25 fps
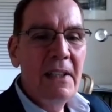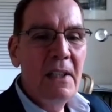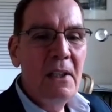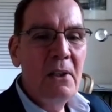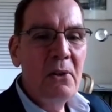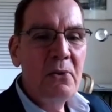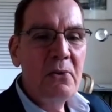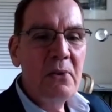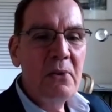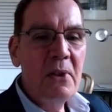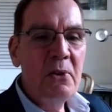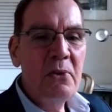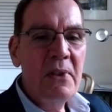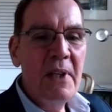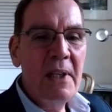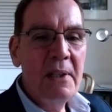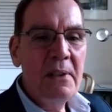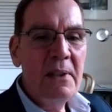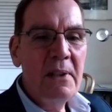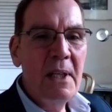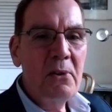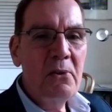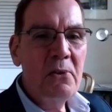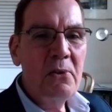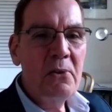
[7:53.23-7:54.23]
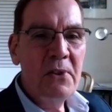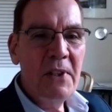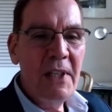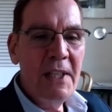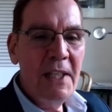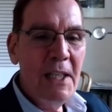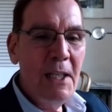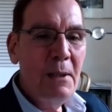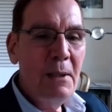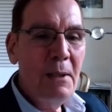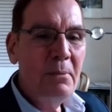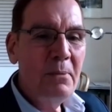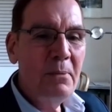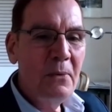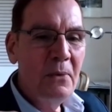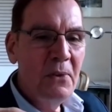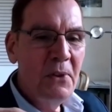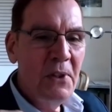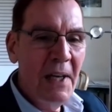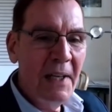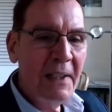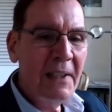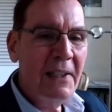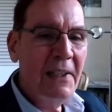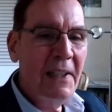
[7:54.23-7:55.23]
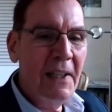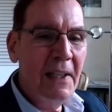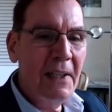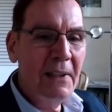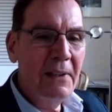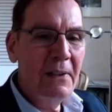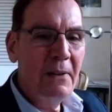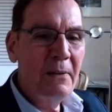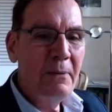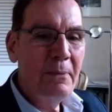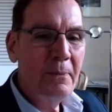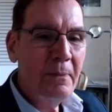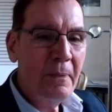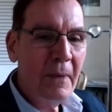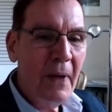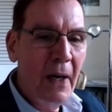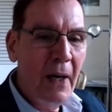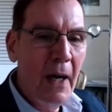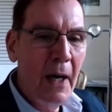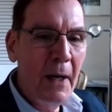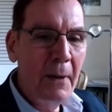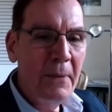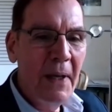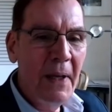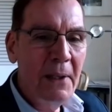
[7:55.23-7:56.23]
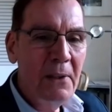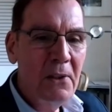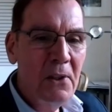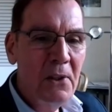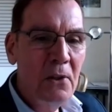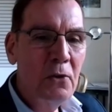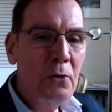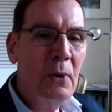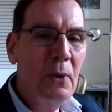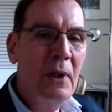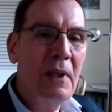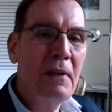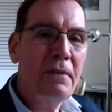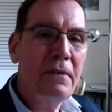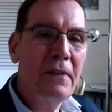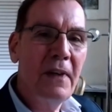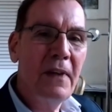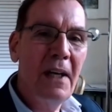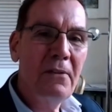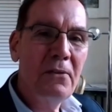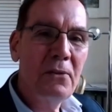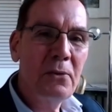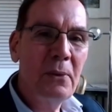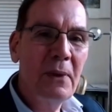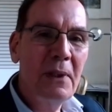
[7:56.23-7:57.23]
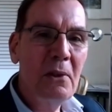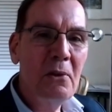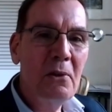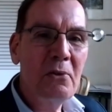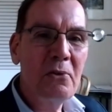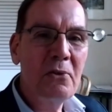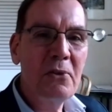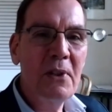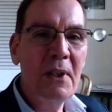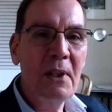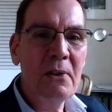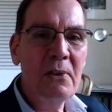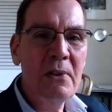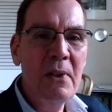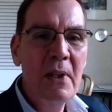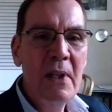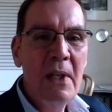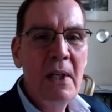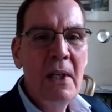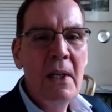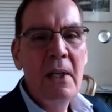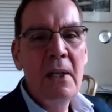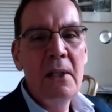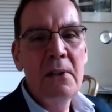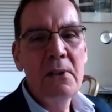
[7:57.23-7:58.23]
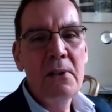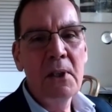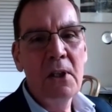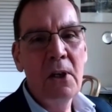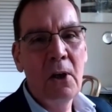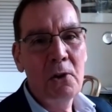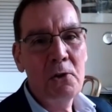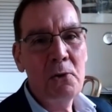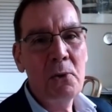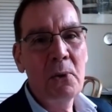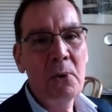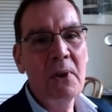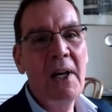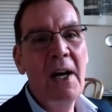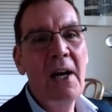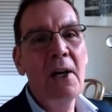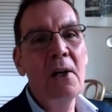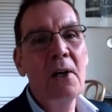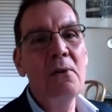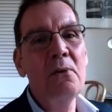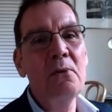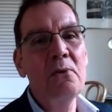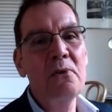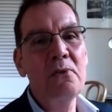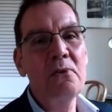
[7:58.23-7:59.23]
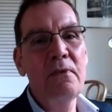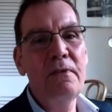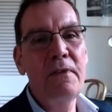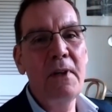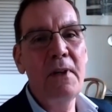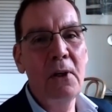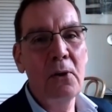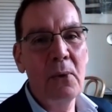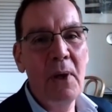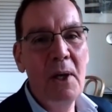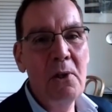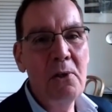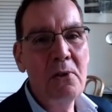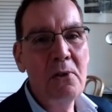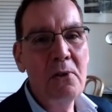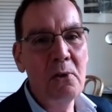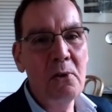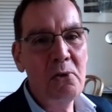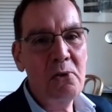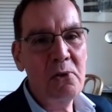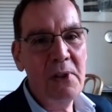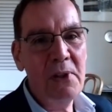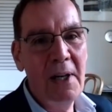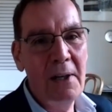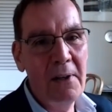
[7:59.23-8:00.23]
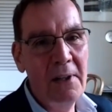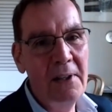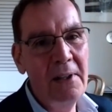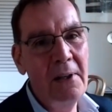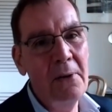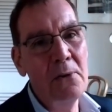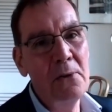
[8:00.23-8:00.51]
is that in that same decade, 1925-26, the Cultural Gardens Federation started.